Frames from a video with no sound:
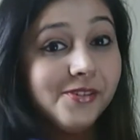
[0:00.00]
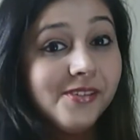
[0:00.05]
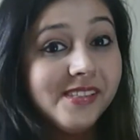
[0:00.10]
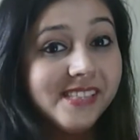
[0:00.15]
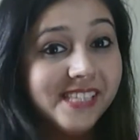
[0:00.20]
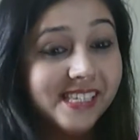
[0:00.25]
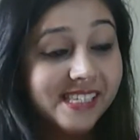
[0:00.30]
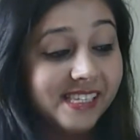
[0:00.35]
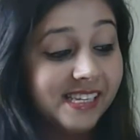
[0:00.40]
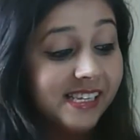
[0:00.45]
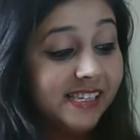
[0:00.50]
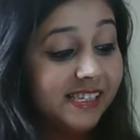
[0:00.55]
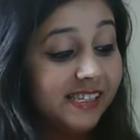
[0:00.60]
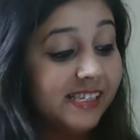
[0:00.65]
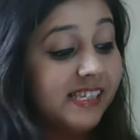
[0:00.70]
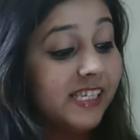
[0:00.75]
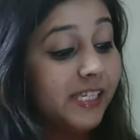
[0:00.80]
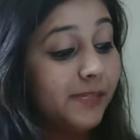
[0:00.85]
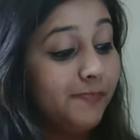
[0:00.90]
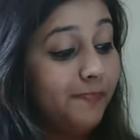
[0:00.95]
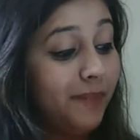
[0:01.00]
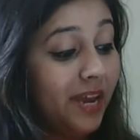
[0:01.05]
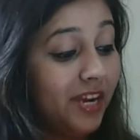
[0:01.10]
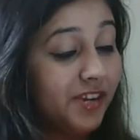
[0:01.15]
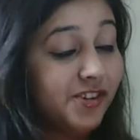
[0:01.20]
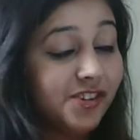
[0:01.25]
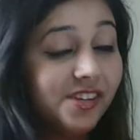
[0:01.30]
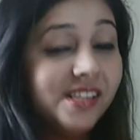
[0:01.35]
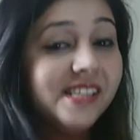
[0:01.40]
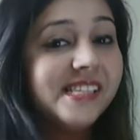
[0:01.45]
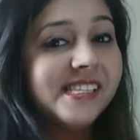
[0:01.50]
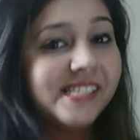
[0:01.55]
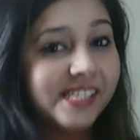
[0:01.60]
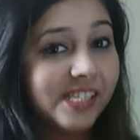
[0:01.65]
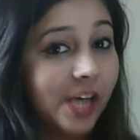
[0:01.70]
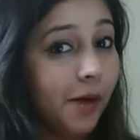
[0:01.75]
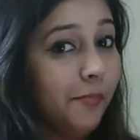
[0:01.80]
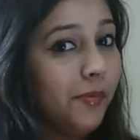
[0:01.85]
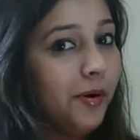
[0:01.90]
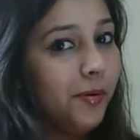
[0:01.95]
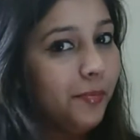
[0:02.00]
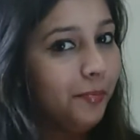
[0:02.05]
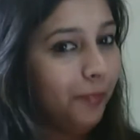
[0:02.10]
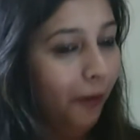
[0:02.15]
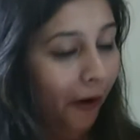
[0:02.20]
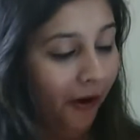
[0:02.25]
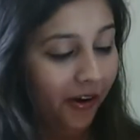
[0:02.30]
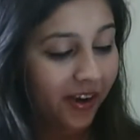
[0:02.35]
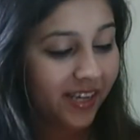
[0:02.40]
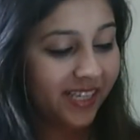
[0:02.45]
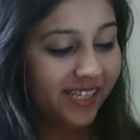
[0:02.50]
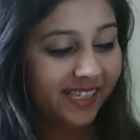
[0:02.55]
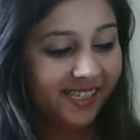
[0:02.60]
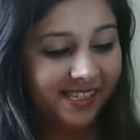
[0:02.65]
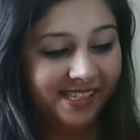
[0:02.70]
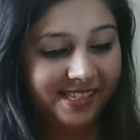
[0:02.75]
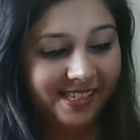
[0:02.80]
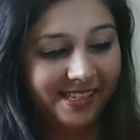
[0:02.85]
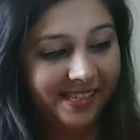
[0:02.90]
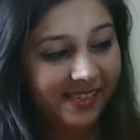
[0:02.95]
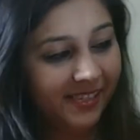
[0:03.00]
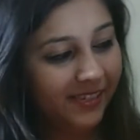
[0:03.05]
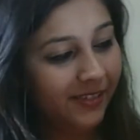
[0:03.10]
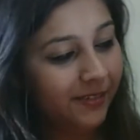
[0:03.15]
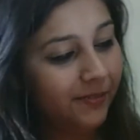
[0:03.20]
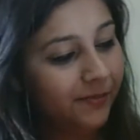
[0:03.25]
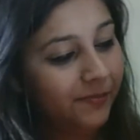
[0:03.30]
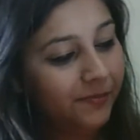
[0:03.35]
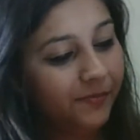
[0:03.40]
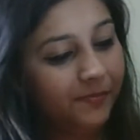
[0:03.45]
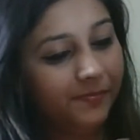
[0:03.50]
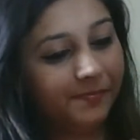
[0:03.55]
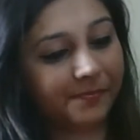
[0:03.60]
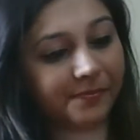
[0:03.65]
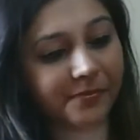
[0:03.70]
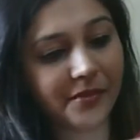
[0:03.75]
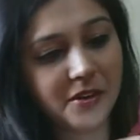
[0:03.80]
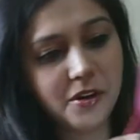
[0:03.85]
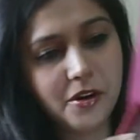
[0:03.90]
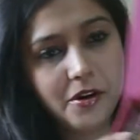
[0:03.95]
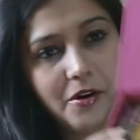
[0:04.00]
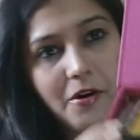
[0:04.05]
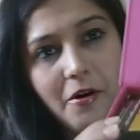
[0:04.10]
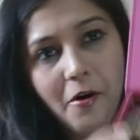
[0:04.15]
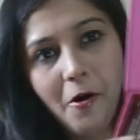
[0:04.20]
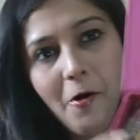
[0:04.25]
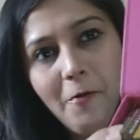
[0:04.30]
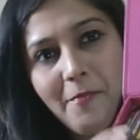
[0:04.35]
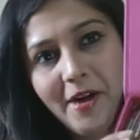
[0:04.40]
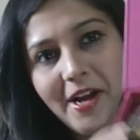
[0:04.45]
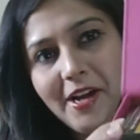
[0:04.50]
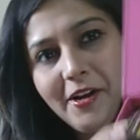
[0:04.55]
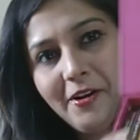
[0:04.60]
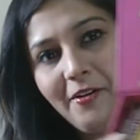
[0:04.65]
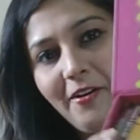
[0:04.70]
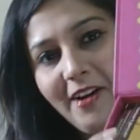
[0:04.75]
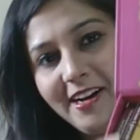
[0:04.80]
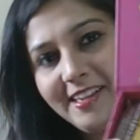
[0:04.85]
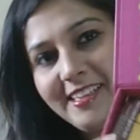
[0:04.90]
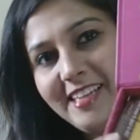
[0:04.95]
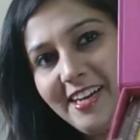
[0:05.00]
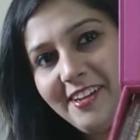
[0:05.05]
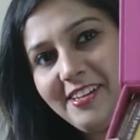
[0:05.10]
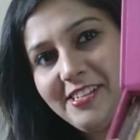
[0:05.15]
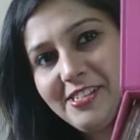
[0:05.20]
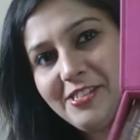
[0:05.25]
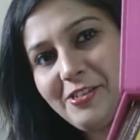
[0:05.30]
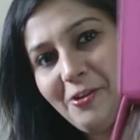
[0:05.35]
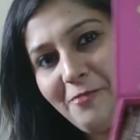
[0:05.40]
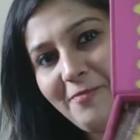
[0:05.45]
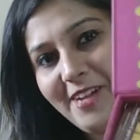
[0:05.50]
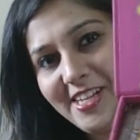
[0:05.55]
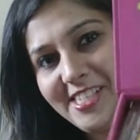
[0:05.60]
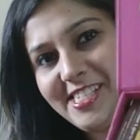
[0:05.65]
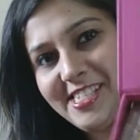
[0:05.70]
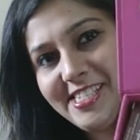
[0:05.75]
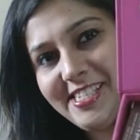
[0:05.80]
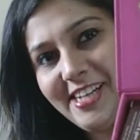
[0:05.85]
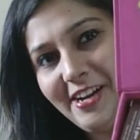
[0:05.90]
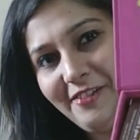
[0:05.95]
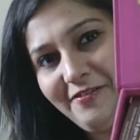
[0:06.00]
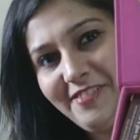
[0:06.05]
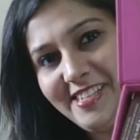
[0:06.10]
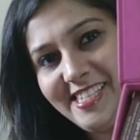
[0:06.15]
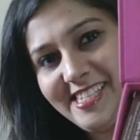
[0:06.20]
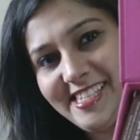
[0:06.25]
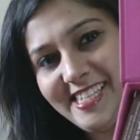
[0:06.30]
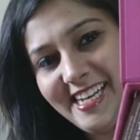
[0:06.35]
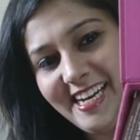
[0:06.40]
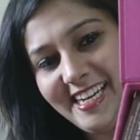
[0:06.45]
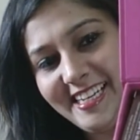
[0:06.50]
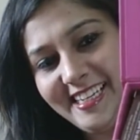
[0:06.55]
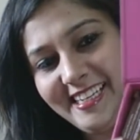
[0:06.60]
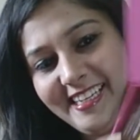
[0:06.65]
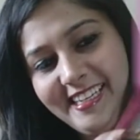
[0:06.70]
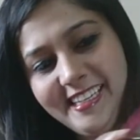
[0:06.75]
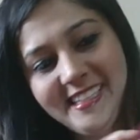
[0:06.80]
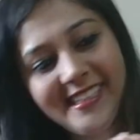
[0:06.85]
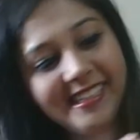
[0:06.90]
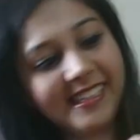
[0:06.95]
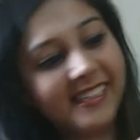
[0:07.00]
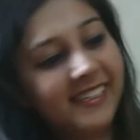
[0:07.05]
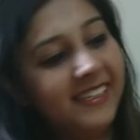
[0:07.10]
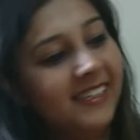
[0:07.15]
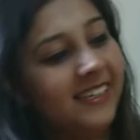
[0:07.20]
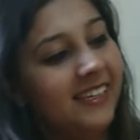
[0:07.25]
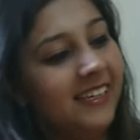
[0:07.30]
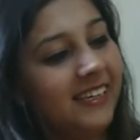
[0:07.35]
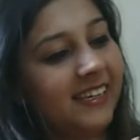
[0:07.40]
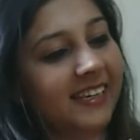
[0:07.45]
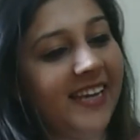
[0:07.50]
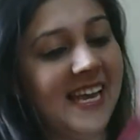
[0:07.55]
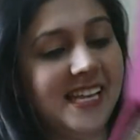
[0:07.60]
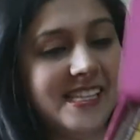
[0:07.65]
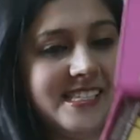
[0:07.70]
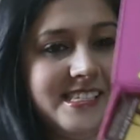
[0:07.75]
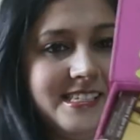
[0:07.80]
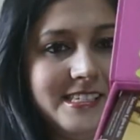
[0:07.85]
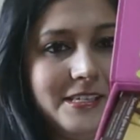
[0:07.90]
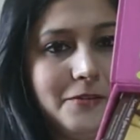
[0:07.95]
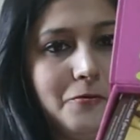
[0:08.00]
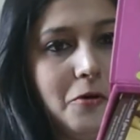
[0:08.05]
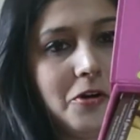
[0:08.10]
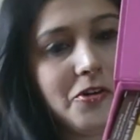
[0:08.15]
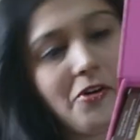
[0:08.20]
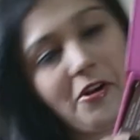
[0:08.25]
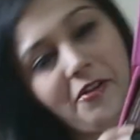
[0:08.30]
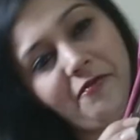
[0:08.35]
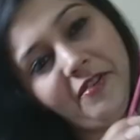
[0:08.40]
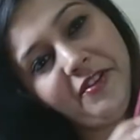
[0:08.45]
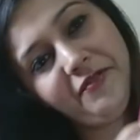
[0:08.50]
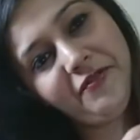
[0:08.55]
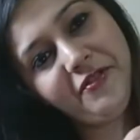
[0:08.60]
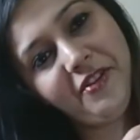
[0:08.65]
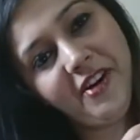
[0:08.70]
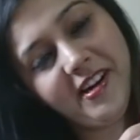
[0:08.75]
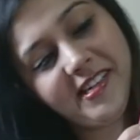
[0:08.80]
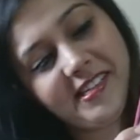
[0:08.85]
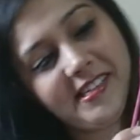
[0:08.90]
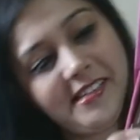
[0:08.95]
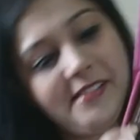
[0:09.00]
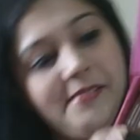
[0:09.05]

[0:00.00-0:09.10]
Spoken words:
so this is the special summer box. Oh my god, there is so much stuff inside it. Let's see what all we've got.